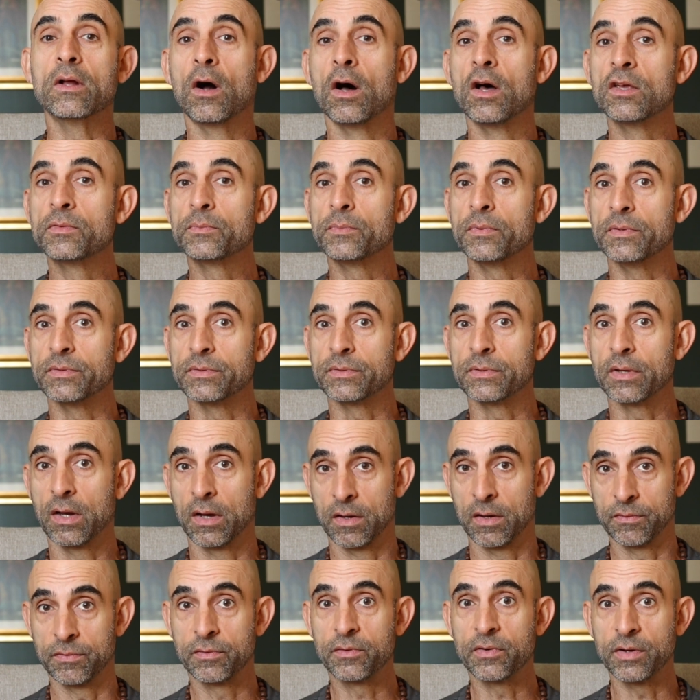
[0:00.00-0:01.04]
Gospels
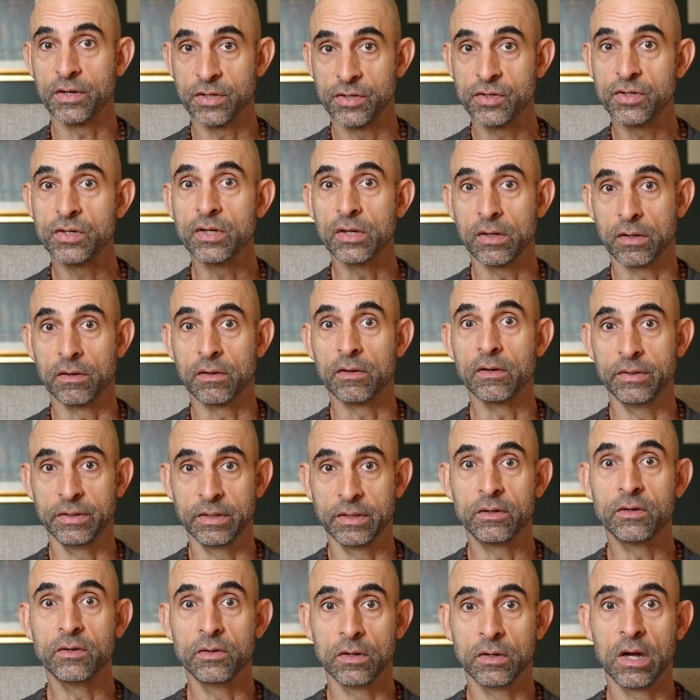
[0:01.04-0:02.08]
of
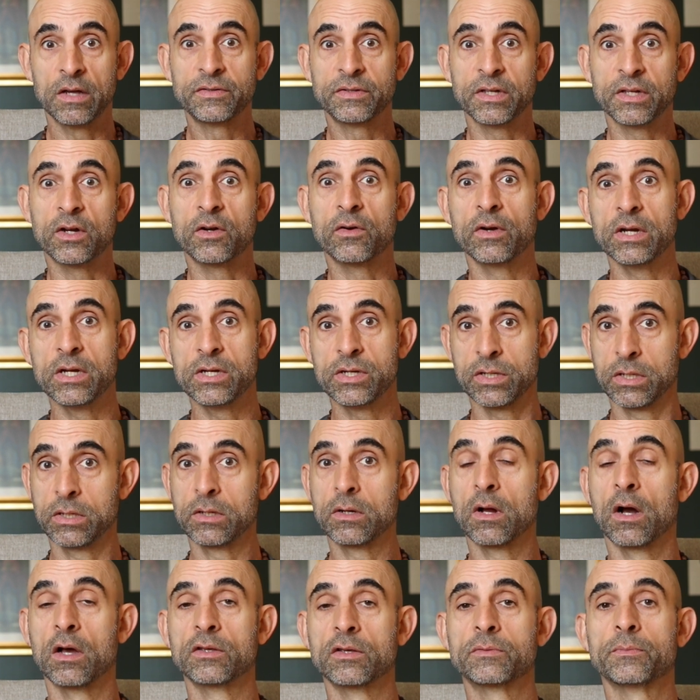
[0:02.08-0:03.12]
Gnostic
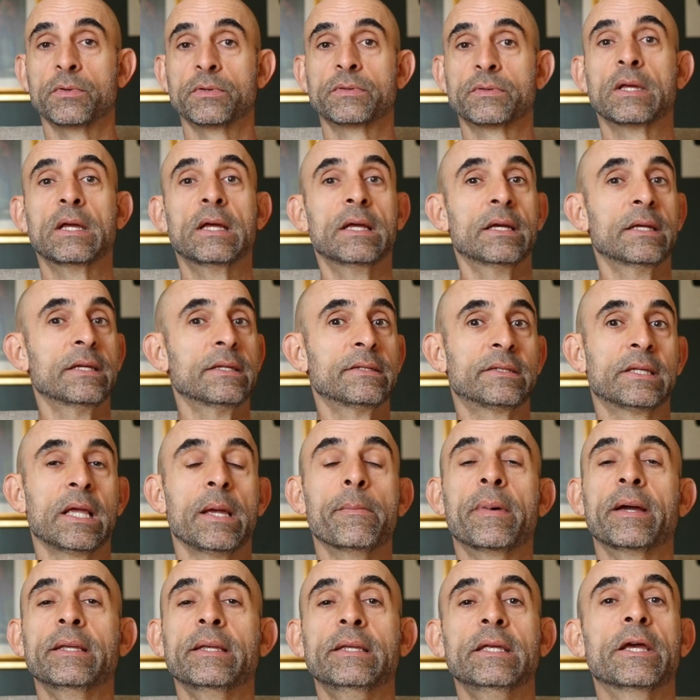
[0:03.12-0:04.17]
Christian Gospels.
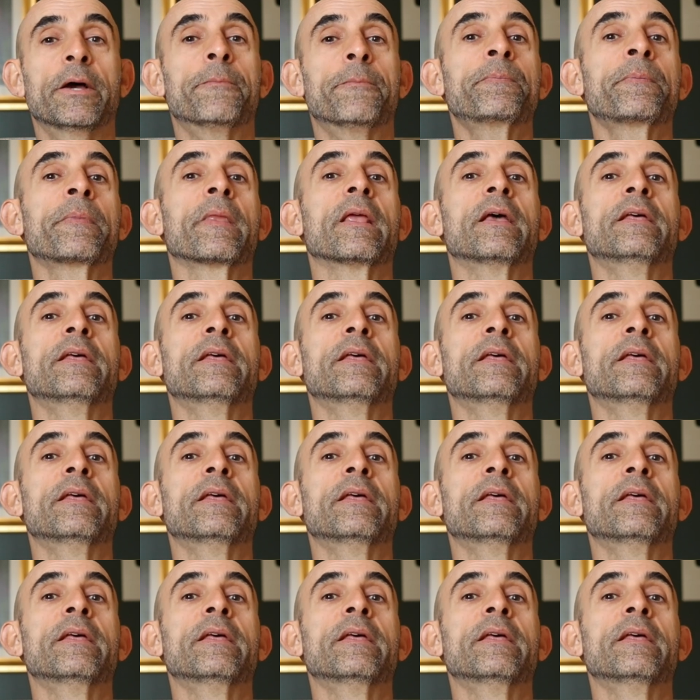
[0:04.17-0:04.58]
Same idea.